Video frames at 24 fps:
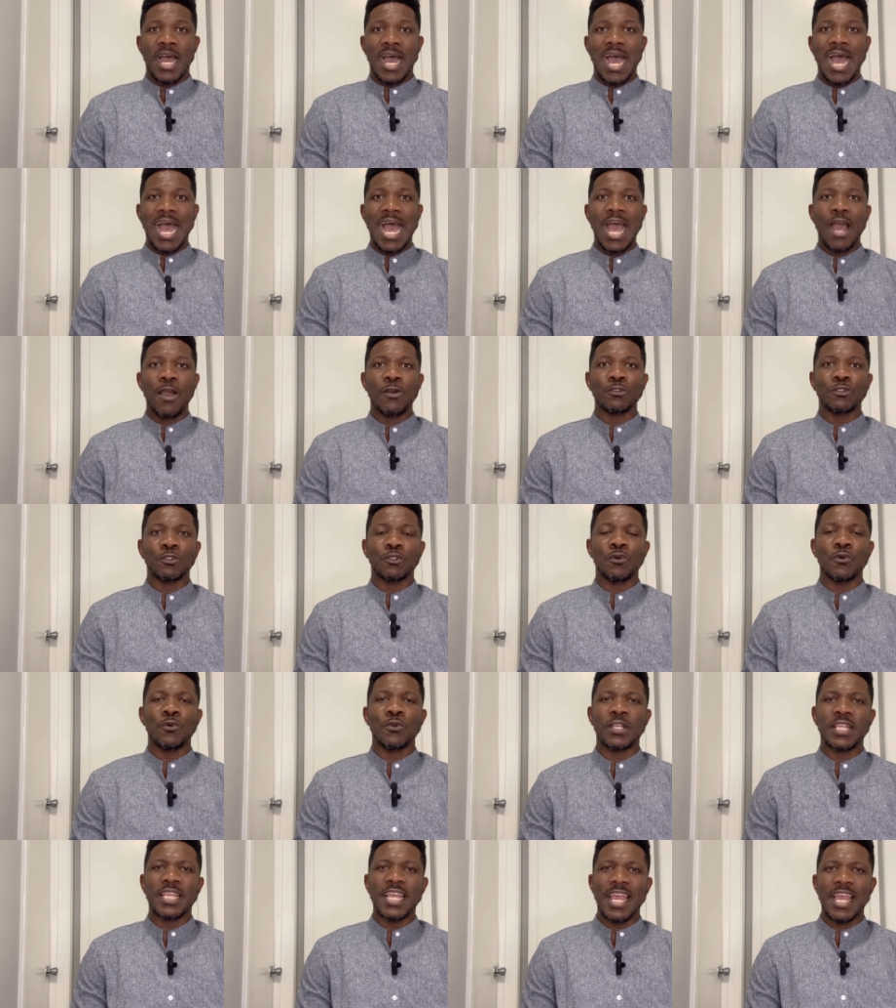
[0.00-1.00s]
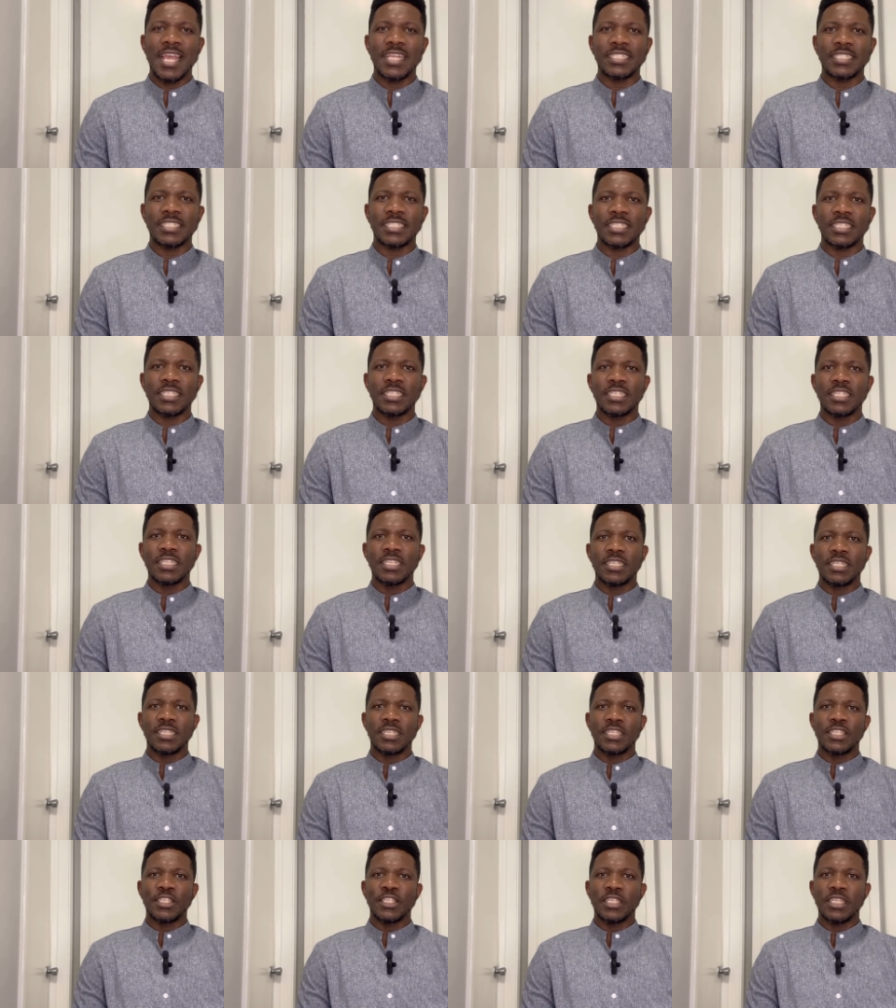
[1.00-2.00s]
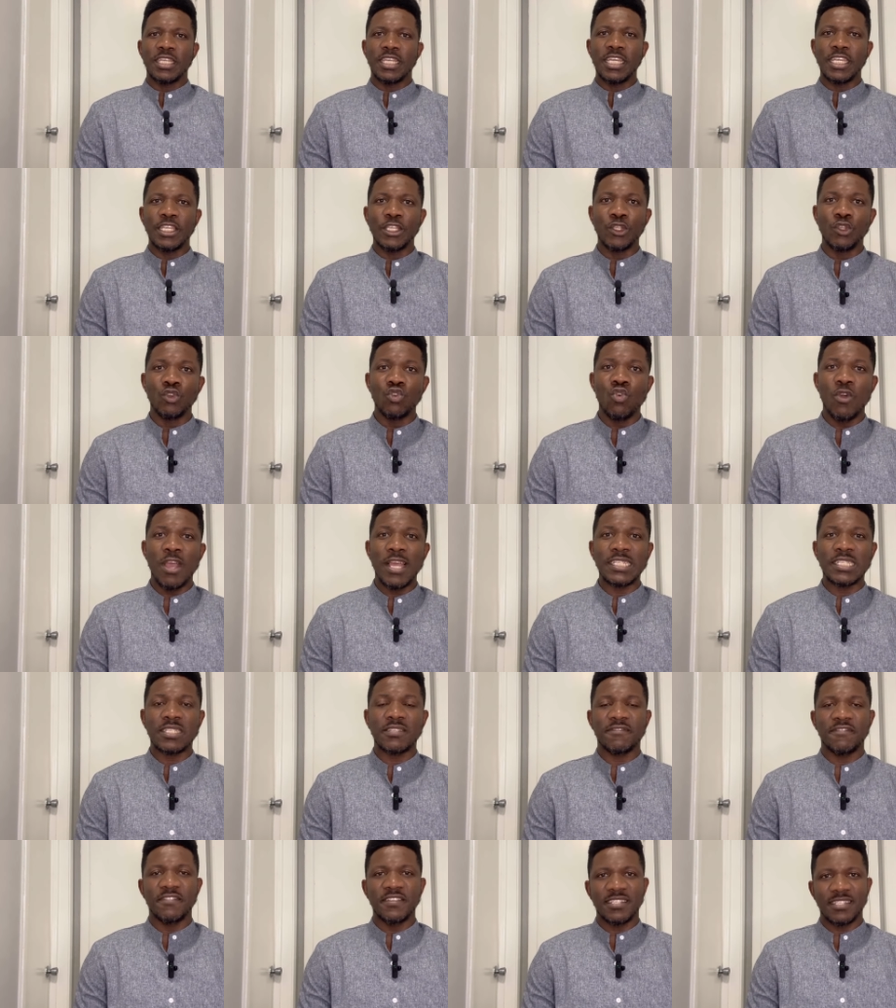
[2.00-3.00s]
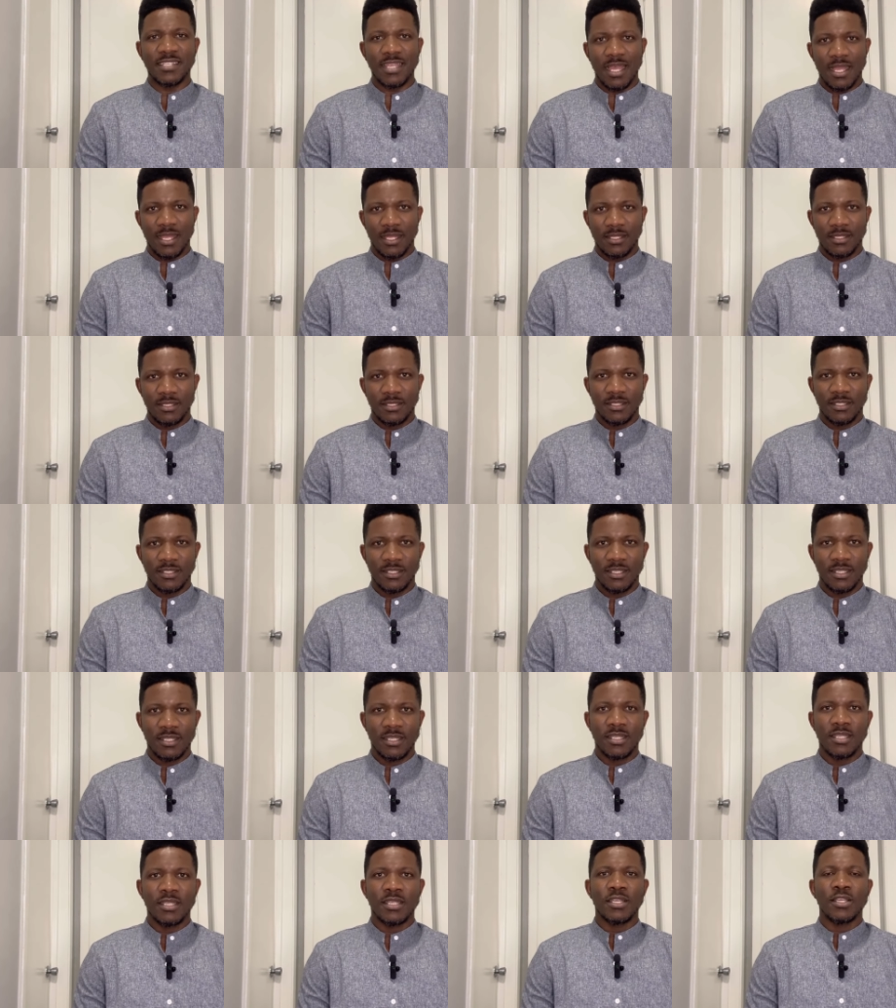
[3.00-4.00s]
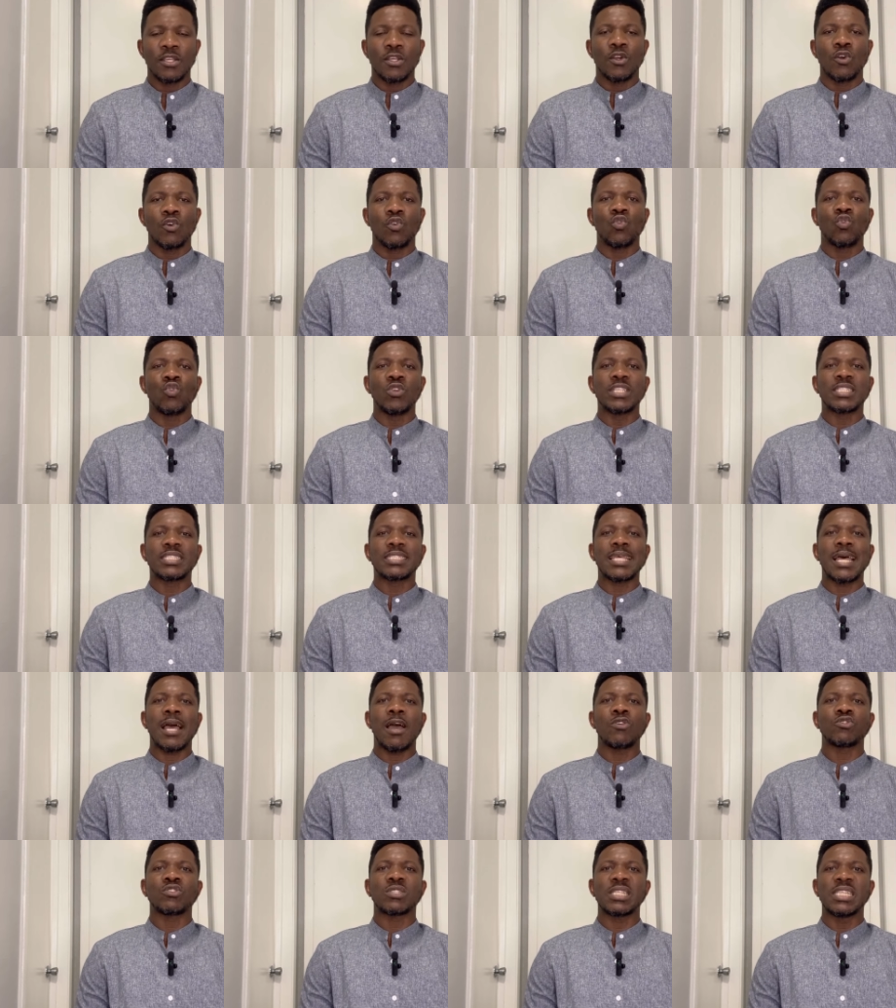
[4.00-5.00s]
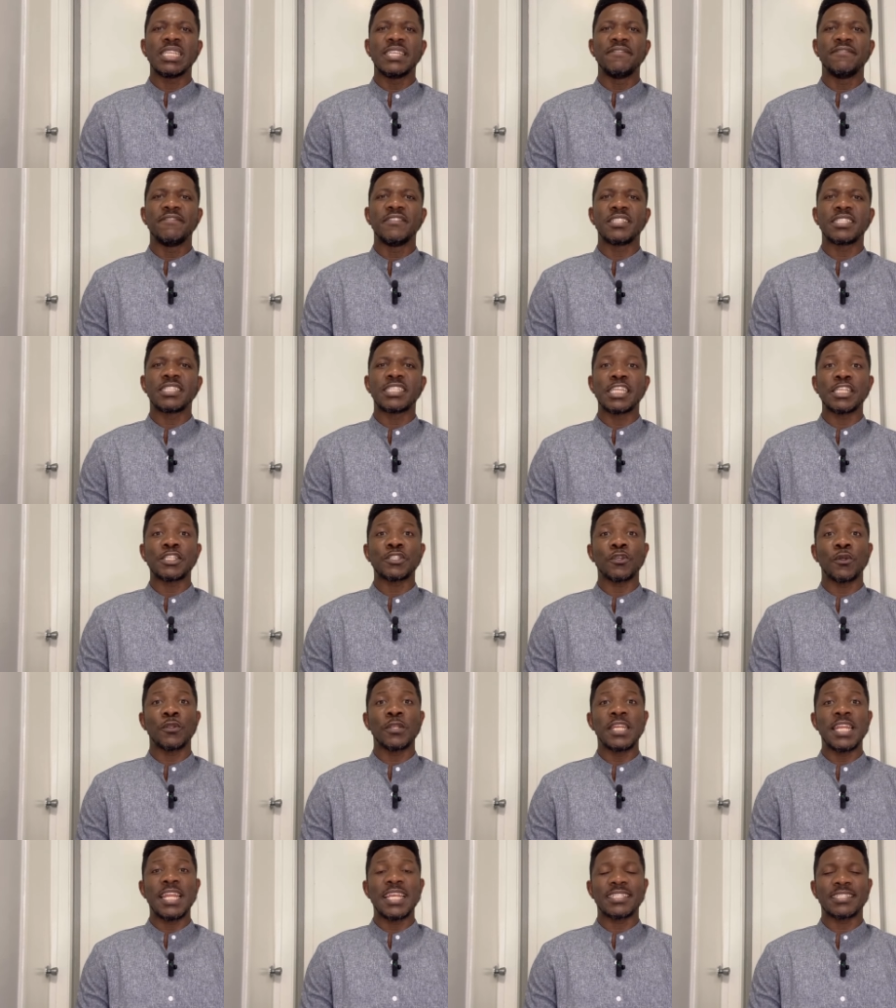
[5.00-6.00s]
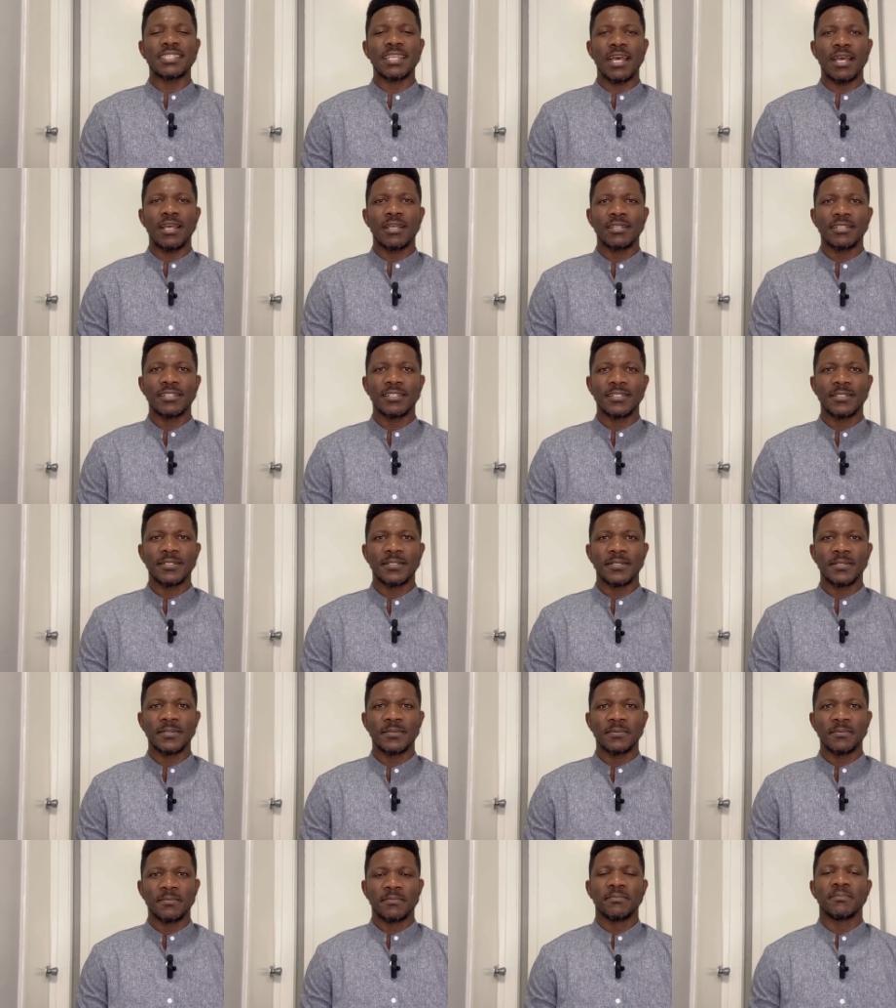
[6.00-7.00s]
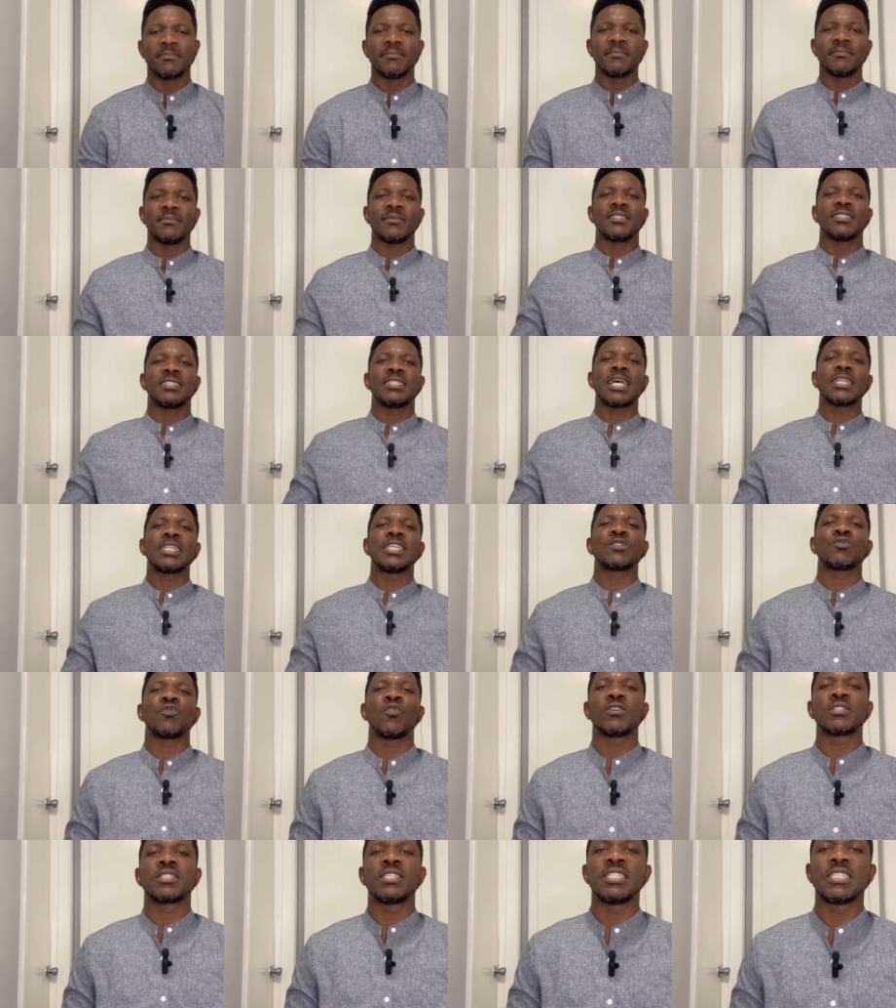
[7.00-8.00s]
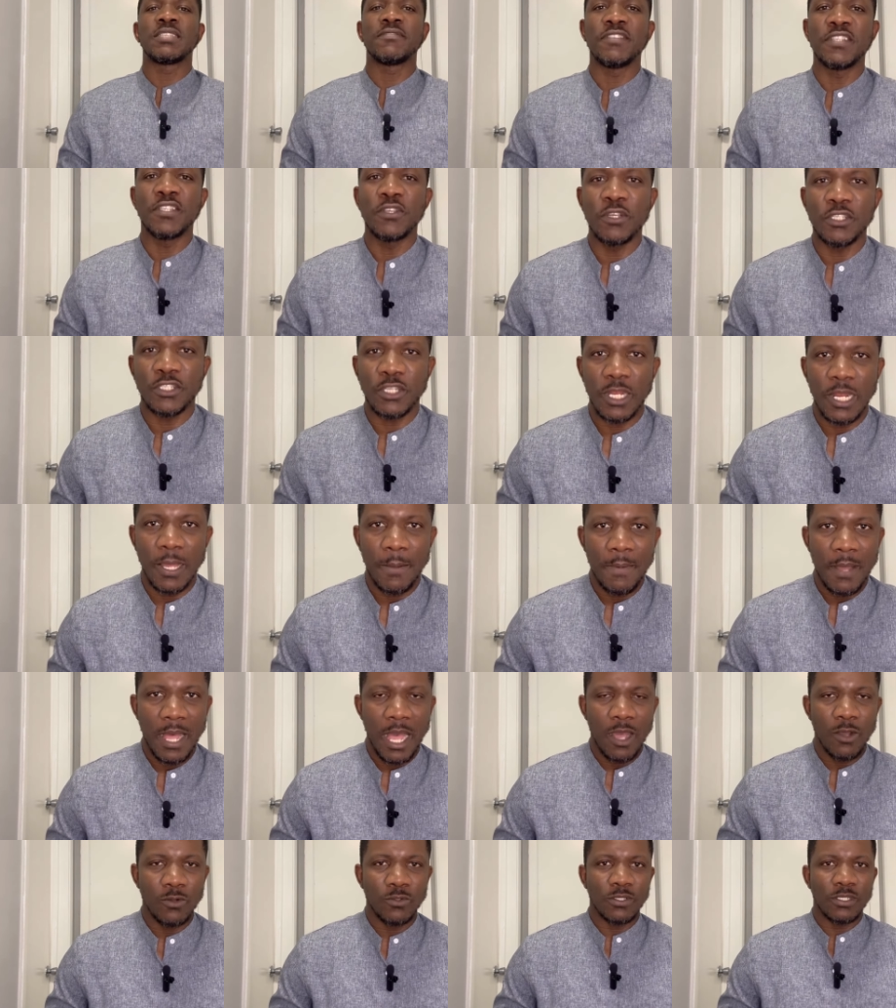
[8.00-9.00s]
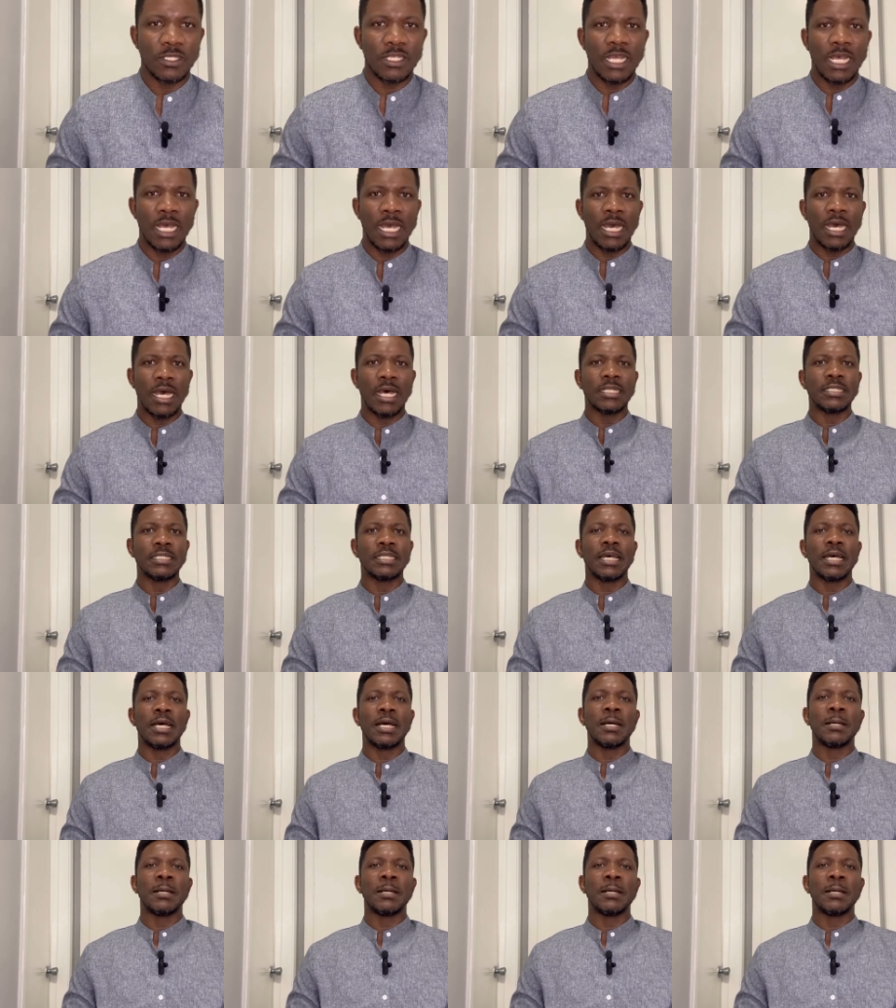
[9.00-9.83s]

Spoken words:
How to get a US visa without invitation letter. That is what this video is all about. And